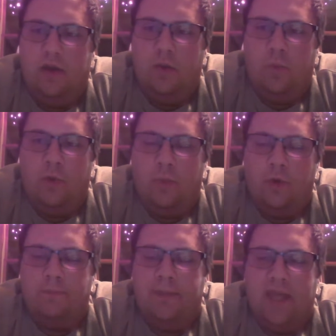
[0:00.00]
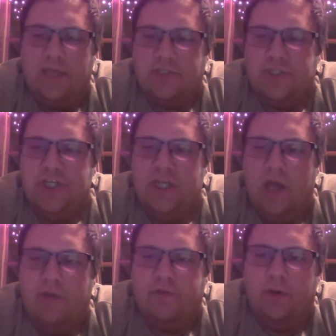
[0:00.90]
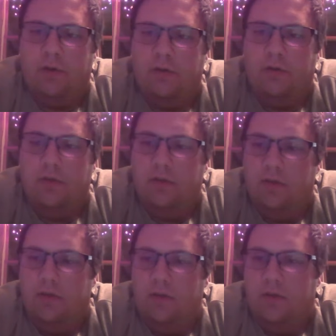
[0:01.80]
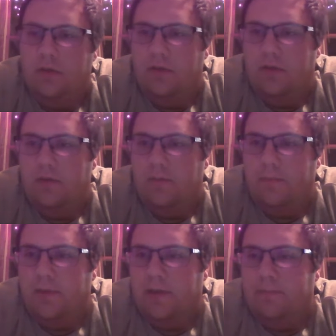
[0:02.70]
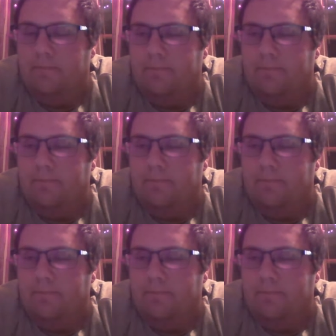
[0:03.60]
Woodward PSG governor, but